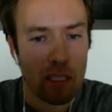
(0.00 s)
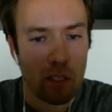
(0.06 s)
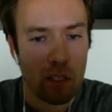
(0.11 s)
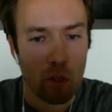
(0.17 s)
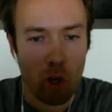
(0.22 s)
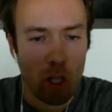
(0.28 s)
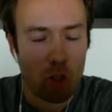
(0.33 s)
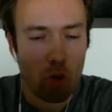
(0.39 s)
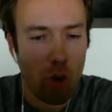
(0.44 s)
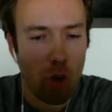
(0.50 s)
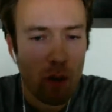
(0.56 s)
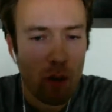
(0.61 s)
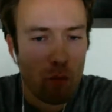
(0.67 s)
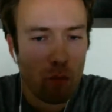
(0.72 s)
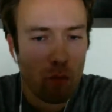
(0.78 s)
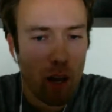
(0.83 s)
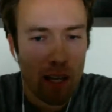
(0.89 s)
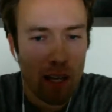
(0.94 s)
They're not trying to
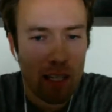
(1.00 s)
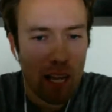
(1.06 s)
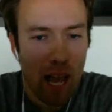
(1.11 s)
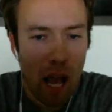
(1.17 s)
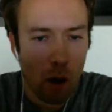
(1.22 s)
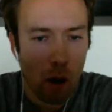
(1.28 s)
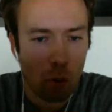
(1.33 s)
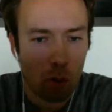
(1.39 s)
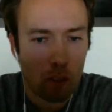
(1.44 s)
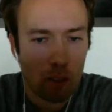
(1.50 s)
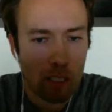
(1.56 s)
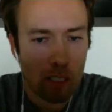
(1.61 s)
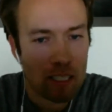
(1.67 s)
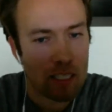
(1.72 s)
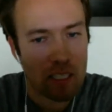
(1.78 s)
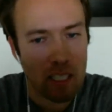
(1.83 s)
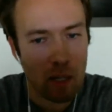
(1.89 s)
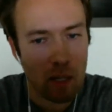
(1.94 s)
find out in
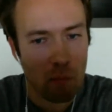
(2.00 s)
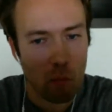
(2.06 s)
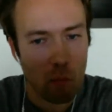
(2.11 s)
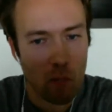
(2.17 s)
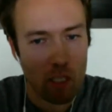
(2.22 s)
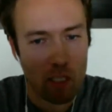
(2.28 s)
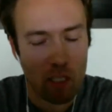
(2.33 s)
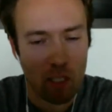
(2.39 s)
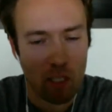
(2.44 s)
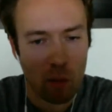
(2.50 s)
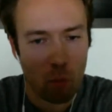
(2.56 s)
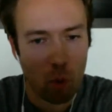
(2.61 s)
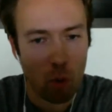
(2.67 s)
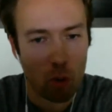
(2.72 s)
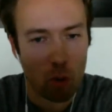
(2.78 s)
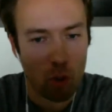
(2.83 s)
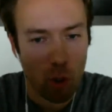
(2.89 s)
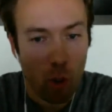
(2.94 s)
the same ways that they were
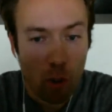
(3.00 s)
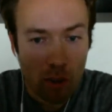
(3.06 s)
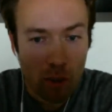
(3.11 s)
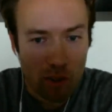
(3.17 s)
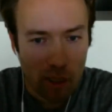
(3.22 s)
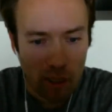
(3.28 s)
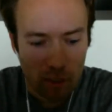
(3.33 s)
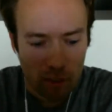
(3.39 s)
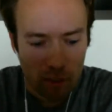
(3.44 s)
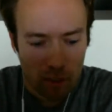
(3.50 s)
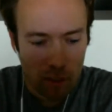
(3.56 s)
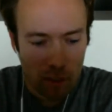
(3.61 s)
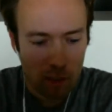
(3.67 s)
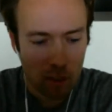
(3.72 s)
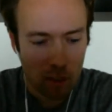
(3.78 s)
in the early days, right?